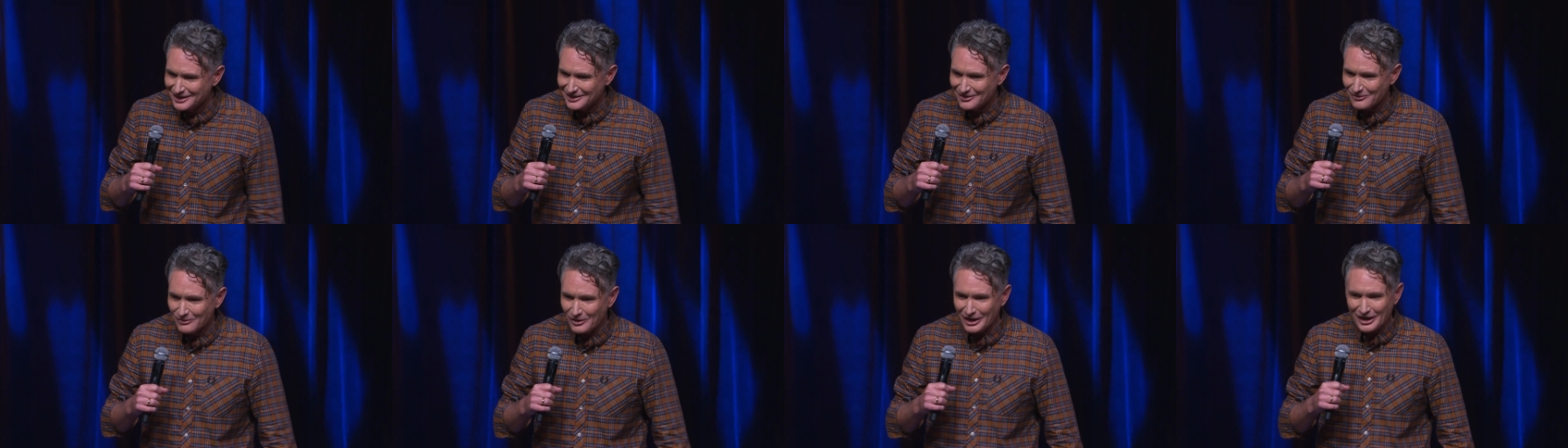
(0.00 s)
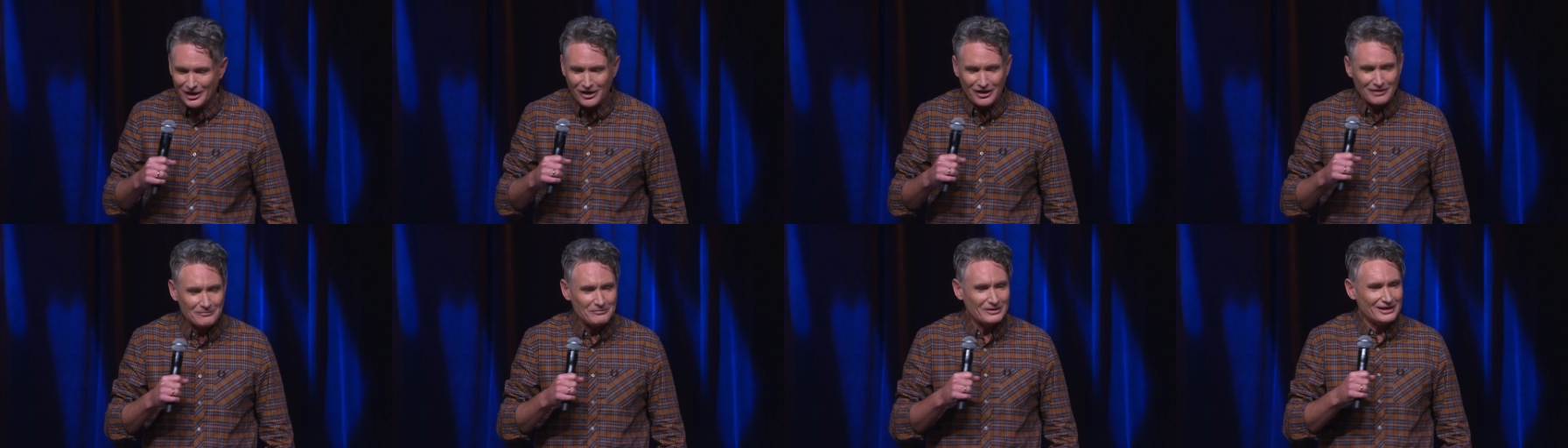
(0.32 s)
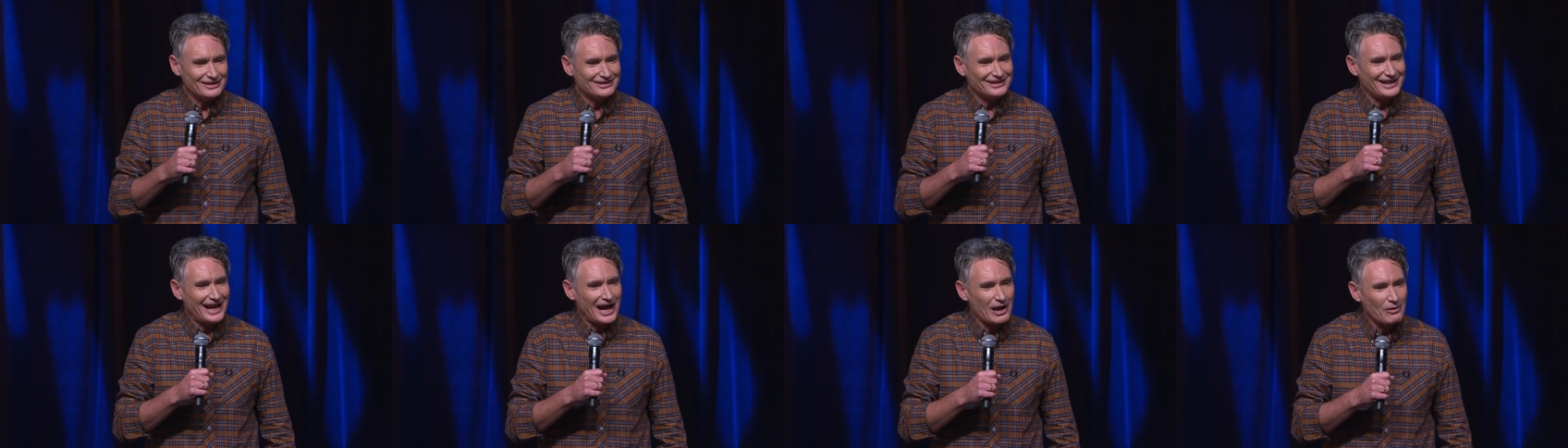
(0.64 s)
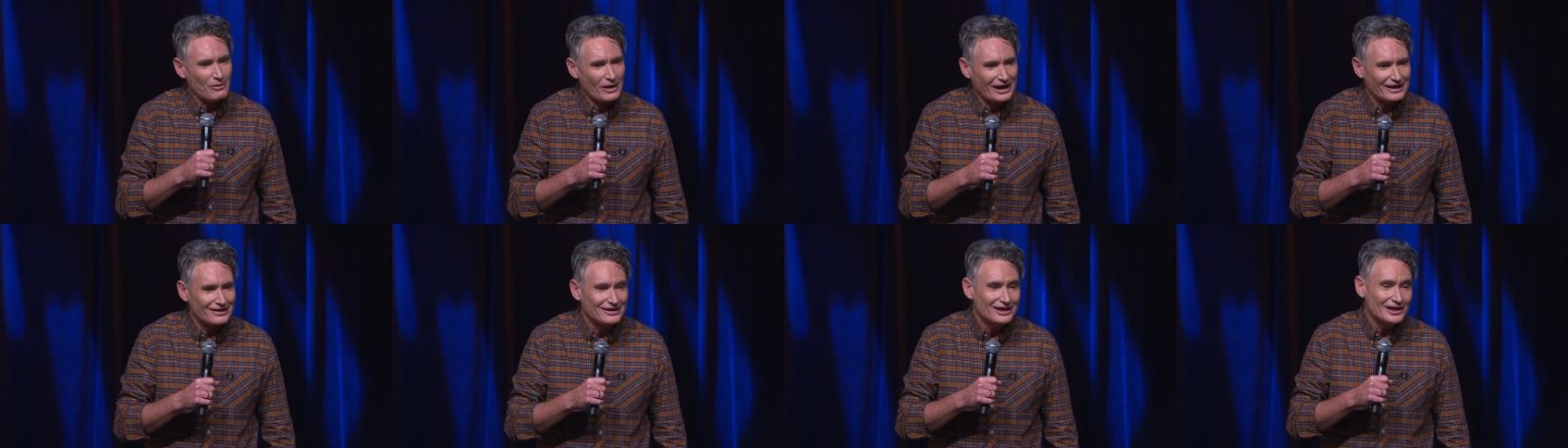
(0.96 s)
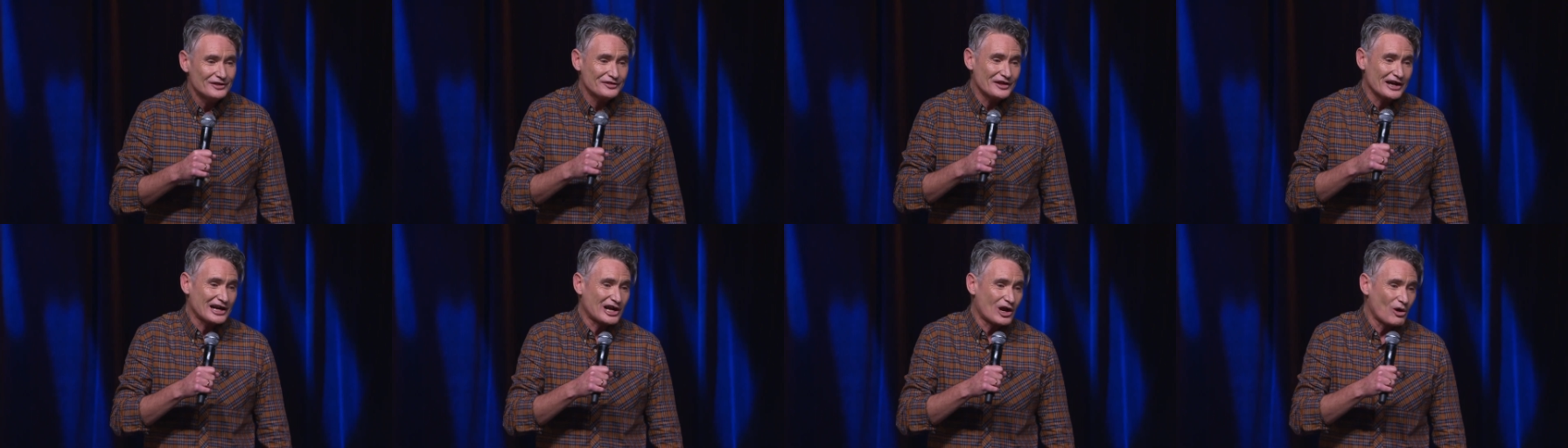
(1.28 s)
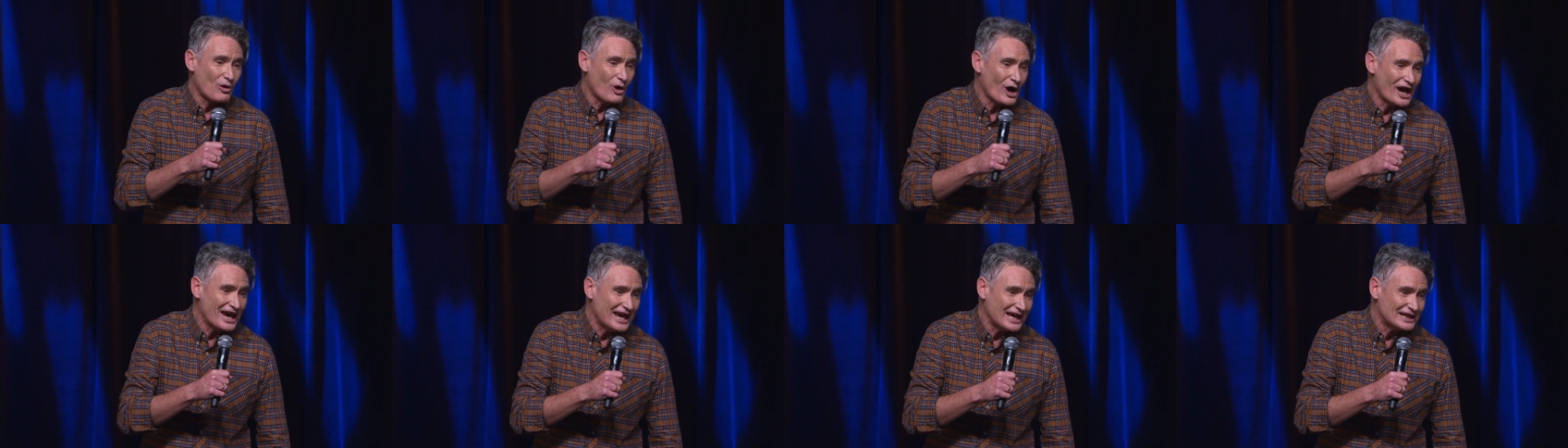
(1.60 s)
Well, you know, the
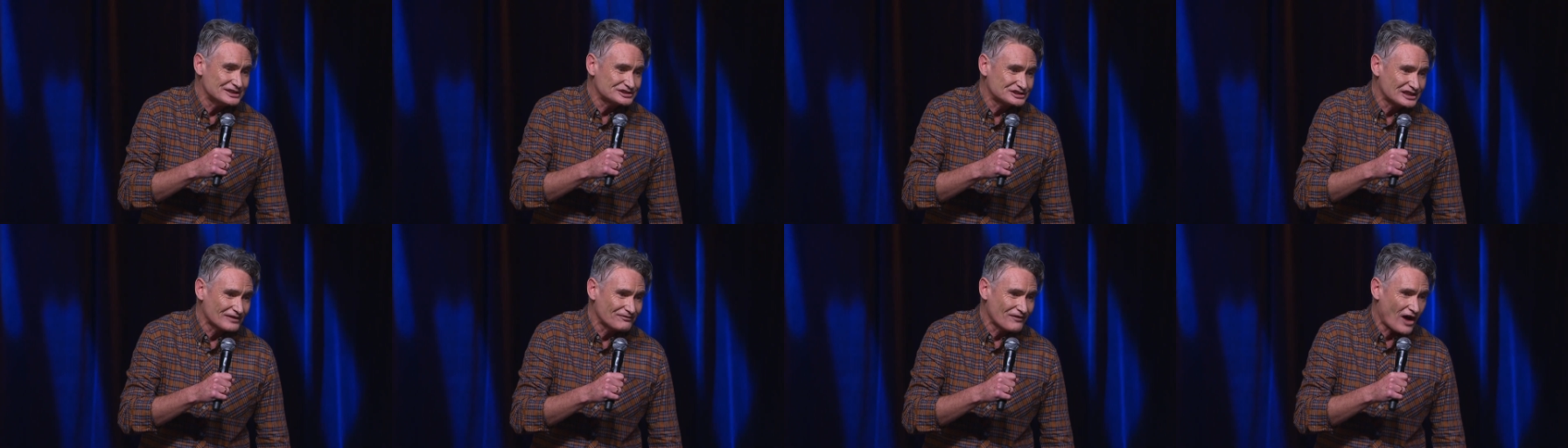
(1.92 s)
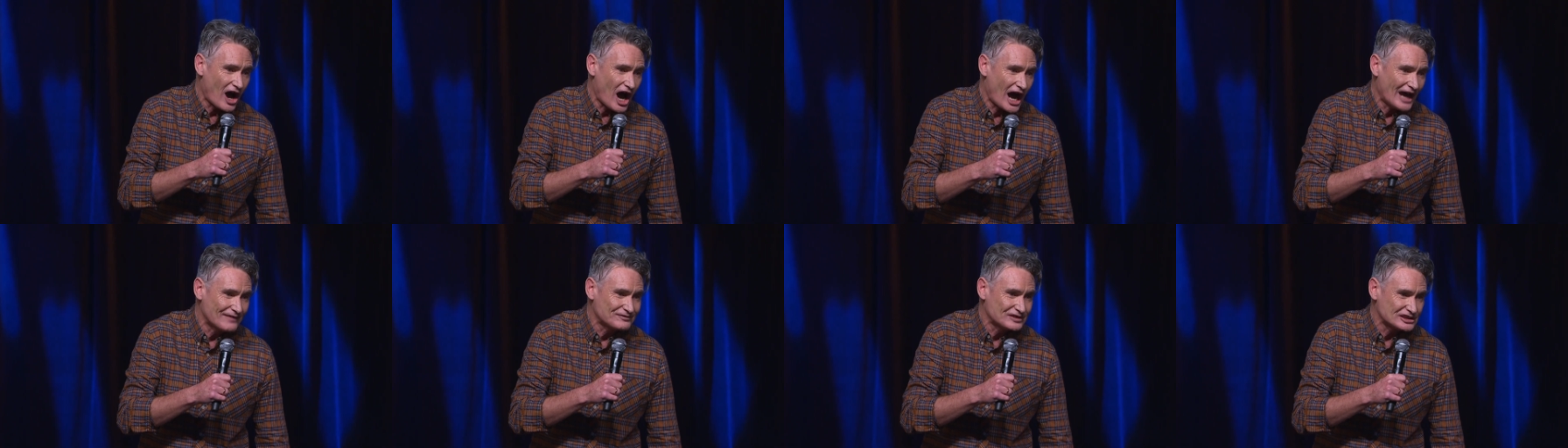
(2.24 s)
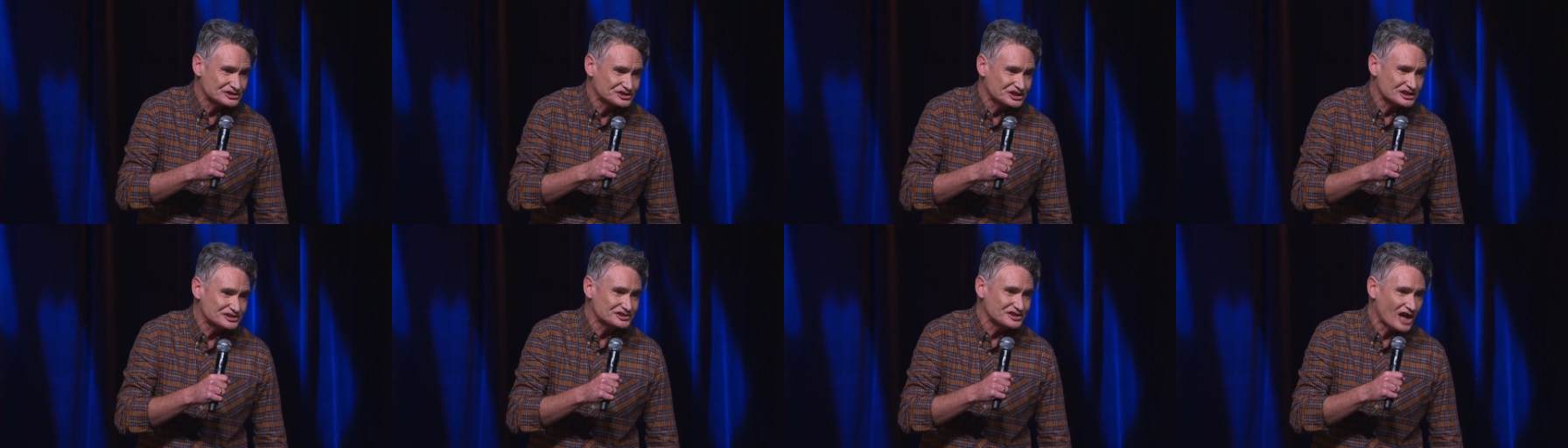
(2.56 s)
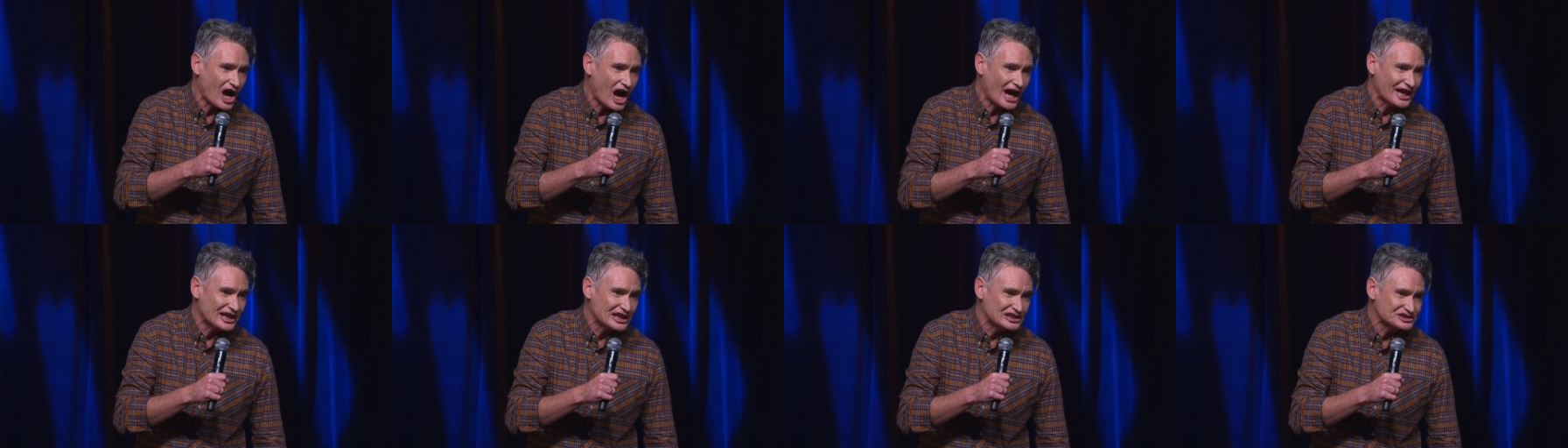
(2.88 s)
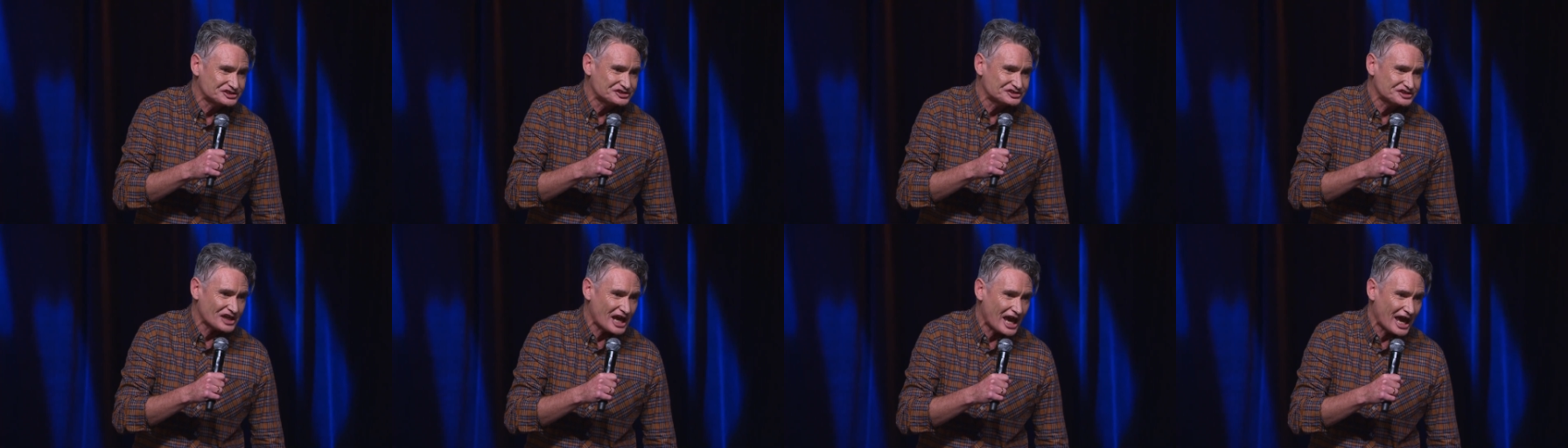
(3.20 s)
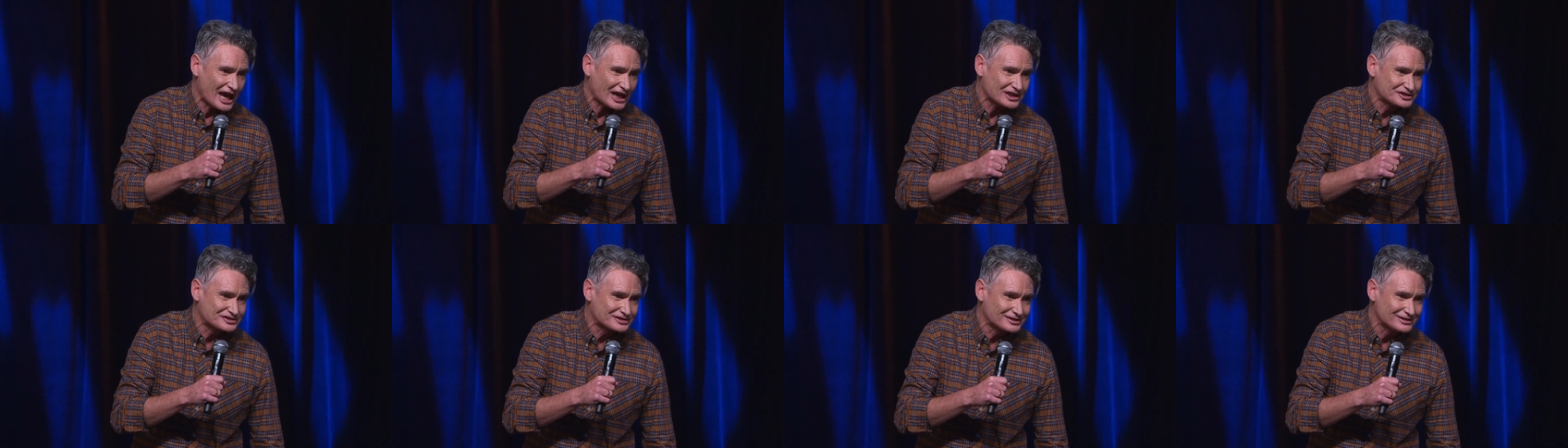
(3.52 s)
Queen survived it. She's
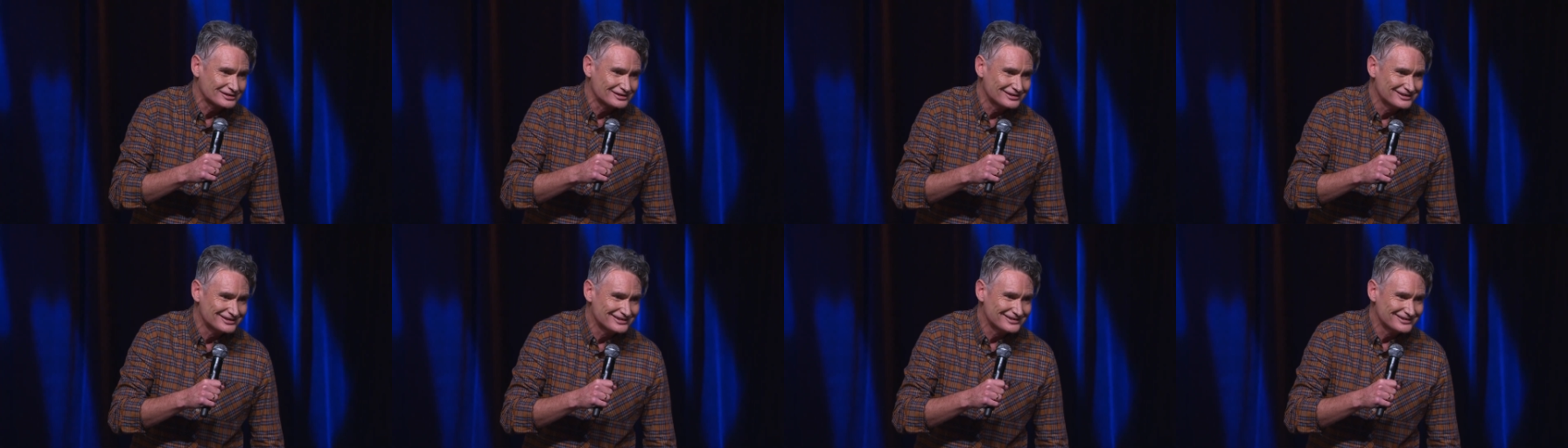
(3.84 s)
96.